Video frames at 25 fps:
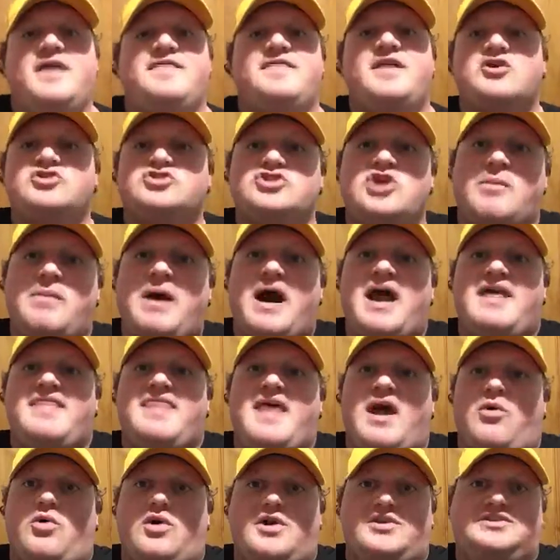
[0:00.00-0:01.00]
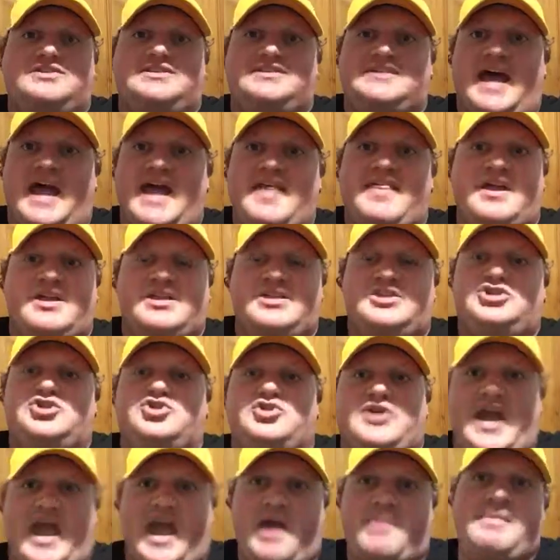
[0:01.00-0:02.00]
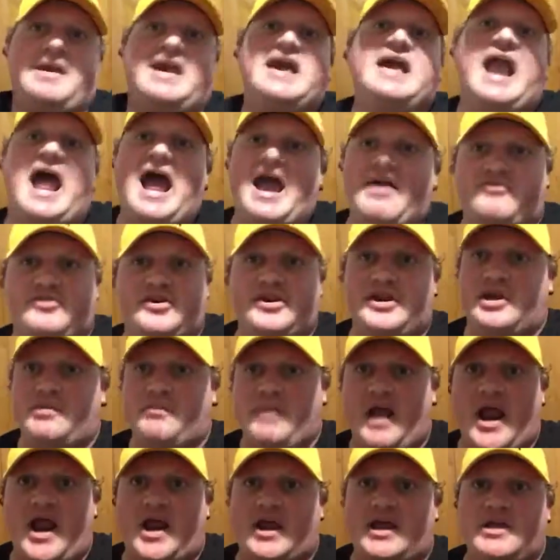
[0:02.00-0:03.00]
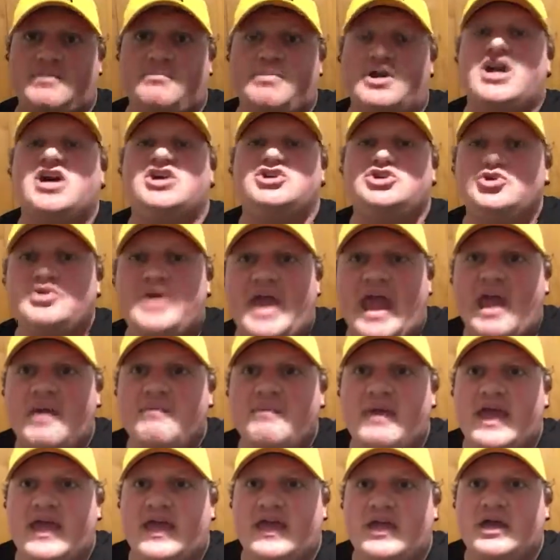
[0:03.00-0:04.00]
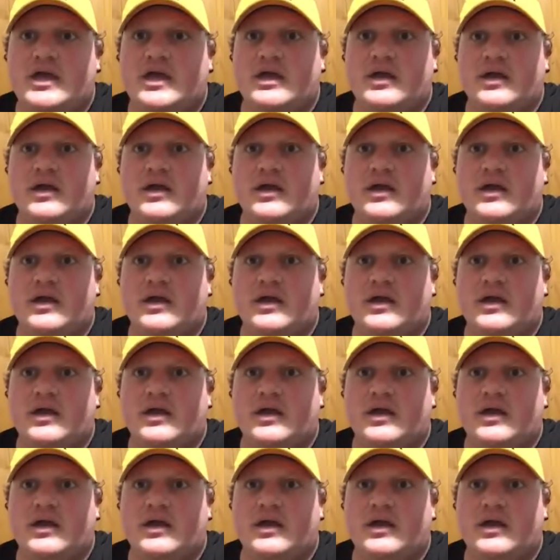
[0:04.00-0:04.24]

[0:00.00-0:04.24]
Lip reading: There's nobody that would say that you can't be an African American, because you can be.